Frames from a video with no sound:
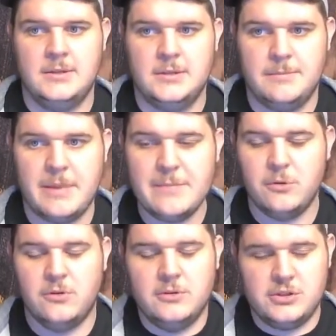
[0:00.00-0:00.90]

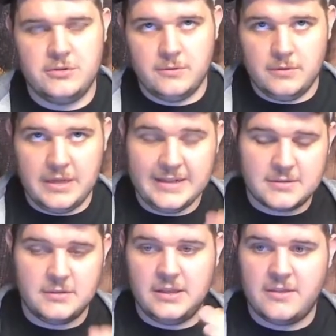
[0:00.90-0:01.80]
People
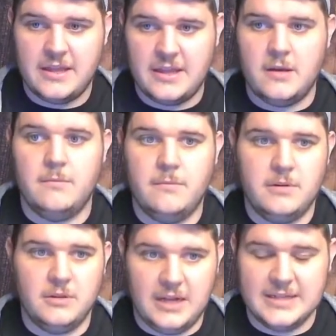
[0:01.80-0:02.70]
instantly think
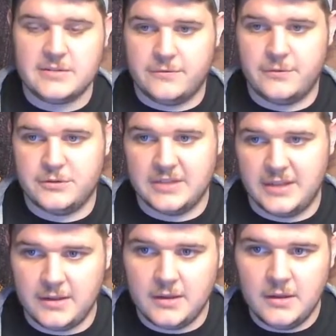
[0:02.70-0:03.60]
lights are for
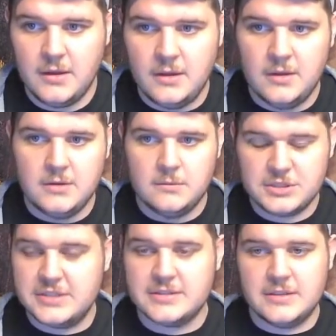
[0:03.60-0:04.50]
seeing. Which
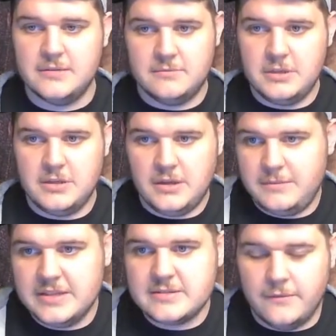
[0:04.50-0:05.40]
isn't. I
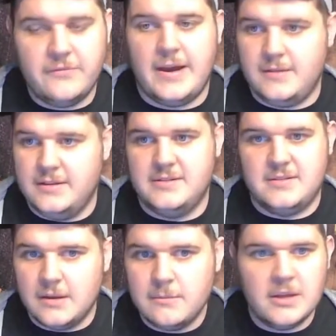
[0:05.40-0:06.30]
mean, that's a valid
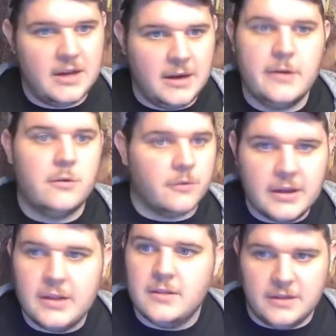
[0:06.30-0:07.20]
statement. I
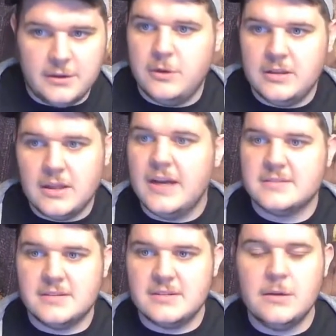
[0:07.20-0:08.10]
agree. Like, you need lights
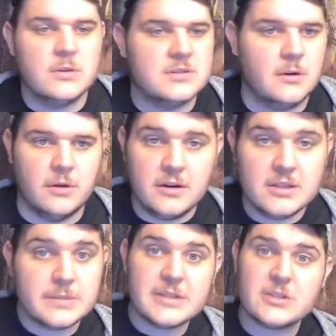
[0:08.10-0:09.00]
to see what's going on,
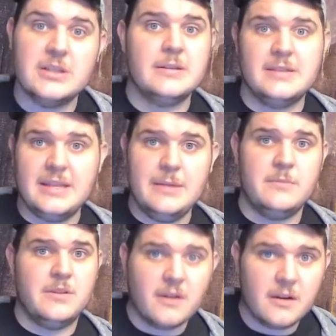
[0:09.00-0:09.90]
especially in the
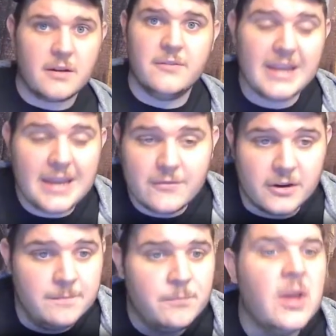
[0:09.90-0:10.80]
deep dark of a
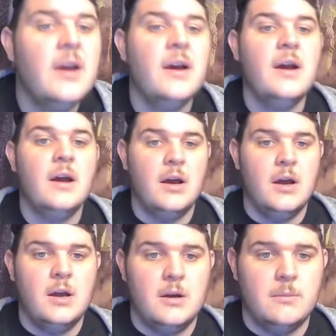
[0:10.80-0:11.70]
cavern.
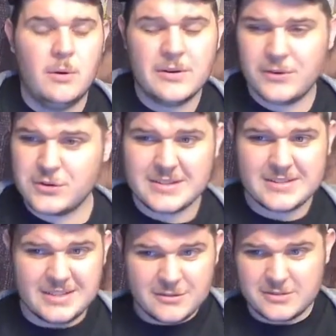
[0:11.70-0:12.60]
But what if you're trying to
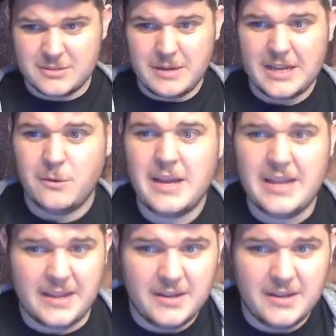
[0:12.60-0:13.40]
signal somebody away?